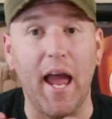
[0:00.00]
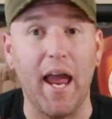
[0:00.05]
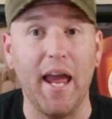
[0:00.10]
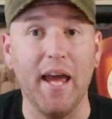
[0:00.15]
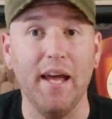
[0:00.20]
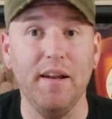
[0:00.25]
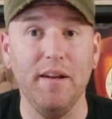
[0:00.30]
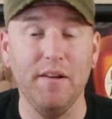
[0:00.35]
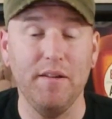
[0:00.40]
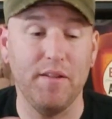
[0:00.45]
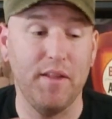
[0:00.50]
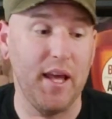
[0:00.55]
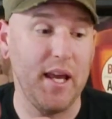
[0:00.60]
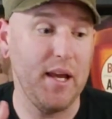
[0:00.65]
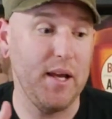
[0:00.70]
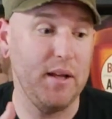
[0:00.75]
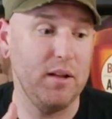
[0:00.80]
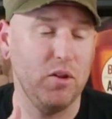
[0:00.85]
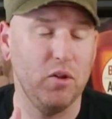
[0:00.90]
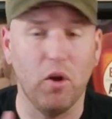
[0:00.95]
And
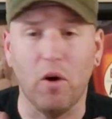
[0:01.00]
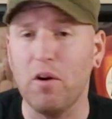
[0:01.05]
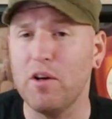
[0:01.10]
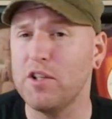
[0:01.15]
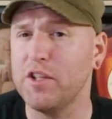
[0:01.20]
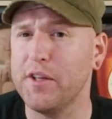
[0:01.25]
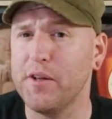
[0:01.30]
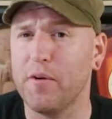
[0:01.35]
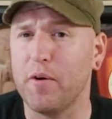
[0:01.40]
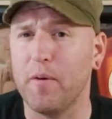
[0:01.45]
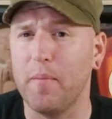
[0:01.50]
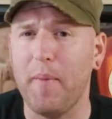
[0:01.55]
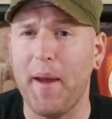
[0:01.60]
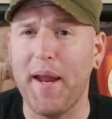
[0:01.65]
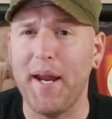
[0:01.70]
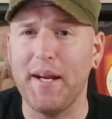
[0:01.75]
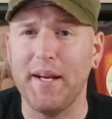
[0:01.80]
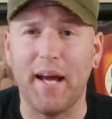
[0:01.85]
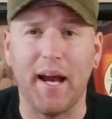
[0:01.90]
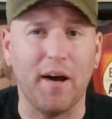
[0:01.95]
they largely
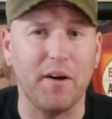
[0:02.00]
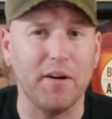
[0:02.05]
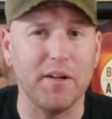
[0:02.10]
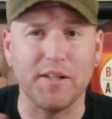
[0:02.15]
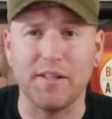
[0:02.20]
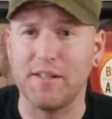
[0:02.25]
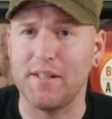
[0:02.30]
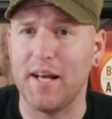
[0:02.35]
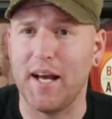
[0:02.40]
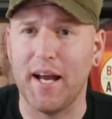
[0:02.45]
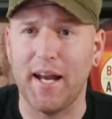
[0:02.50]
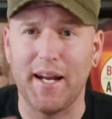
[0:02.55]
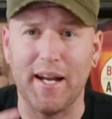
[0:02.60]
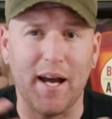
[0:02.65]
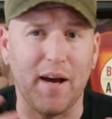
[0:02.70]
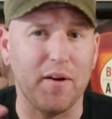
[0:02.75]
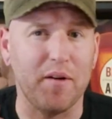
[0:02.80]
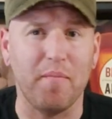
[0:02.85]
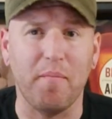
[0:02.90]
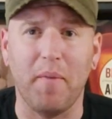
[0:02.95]
remained out Out of sight,
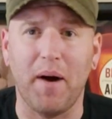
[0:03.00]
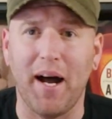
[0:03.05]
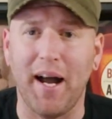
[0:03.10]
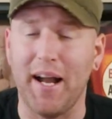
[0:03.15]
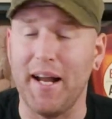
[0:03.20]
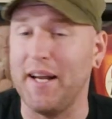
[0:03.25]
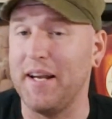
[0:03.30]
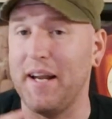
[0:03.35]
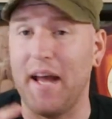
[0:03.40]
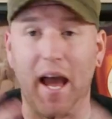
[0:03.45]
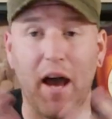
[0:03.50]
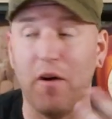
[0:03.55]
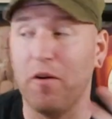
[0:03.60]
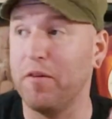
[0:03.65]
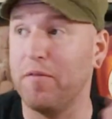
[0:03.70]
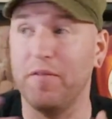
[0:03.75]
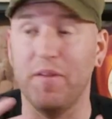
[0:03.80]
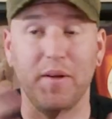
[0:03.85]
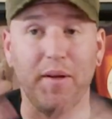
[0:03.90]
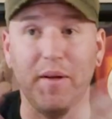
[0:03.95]
out of mind,
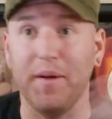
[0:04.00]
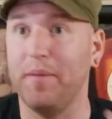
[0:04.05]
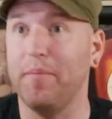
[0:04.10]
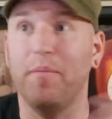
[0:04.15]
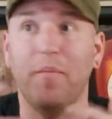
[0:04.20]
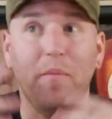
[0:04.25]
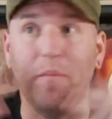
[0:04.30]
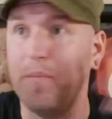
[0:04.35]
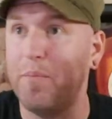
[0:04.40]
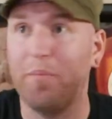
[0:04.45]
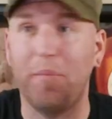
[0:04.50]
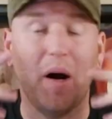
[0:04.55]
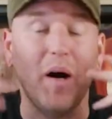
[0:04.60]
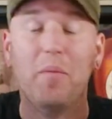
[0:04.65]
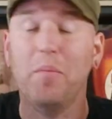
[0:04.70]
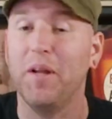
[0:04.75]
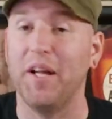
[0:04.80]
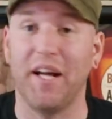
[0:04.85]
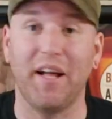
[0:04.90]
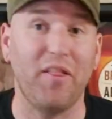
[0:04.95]
out of the
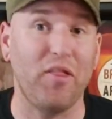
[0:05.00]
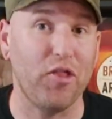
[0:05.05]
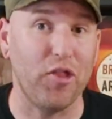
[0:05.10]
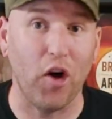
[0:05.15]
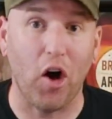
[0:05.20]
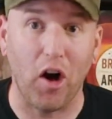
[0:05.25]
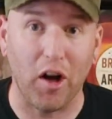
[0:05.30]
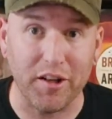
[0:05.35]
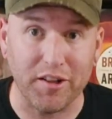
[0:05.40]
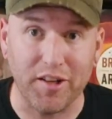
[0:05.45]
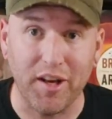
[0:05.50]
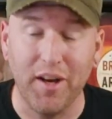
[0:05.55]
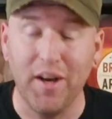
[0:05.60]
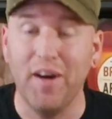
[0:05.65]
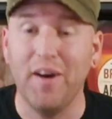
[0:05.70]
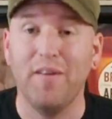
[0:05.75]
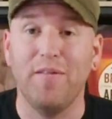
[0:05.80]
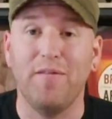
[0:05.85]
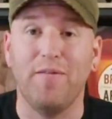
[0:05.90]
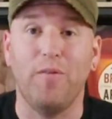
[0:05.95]
public thought
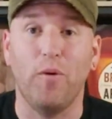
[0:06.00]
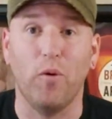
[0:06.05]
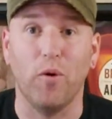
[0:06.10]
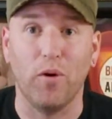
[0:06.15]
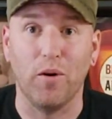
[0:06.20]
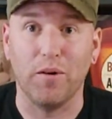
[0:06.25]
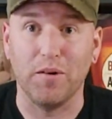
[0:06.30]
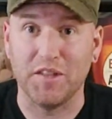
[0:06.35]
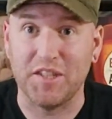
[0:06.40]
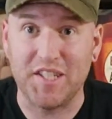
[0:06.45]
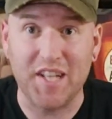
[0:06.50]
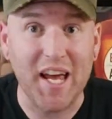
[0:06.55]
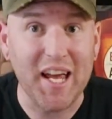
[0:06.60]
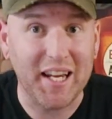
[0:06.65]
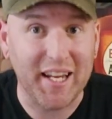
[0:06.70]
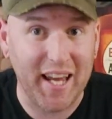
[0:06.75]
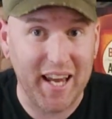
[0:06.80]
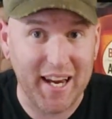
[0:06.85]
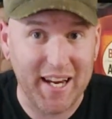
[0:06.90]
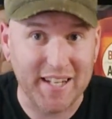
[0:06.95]
for
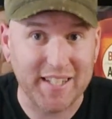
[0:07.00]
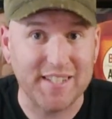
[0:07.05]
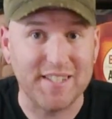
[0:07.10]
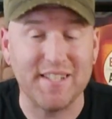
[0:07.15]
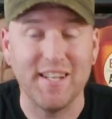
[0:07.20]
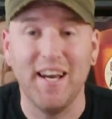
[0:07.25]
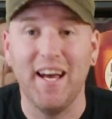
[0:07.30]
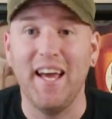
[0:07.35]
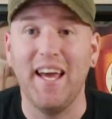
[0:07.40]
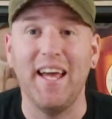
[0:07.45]
decades.